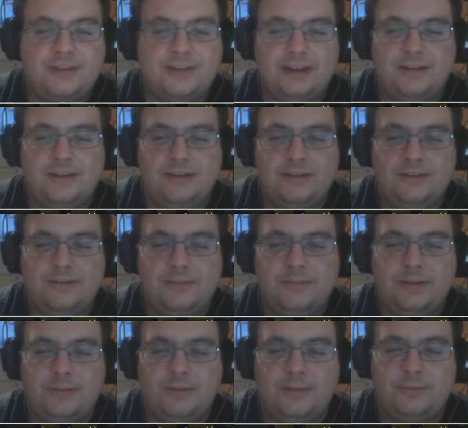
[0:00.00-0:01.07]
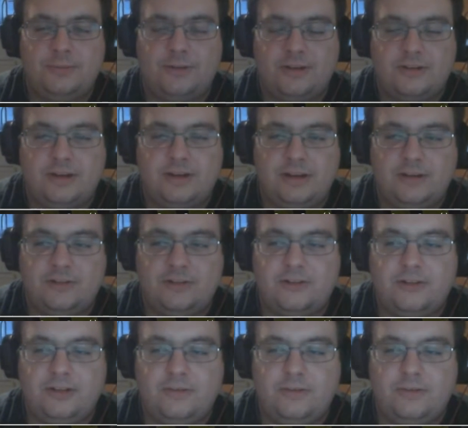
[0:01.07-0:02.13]
Nice cannon. And this boss has a
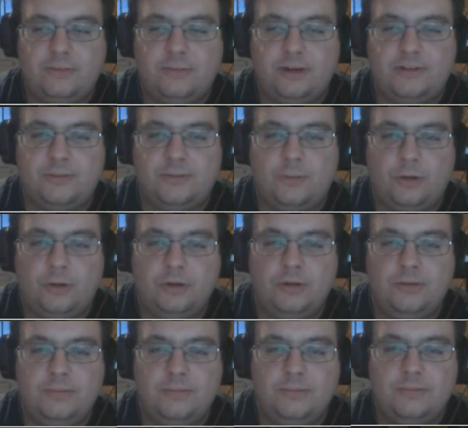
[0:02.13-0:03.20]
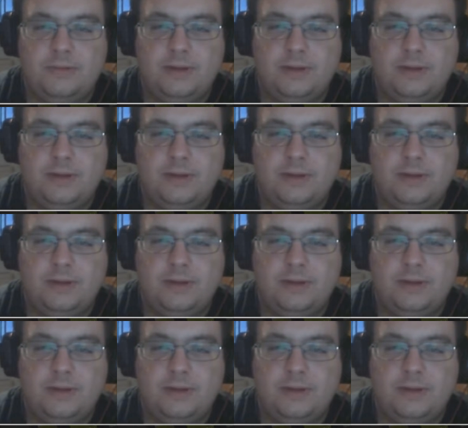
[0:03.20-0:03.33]
glitch. If you press 1,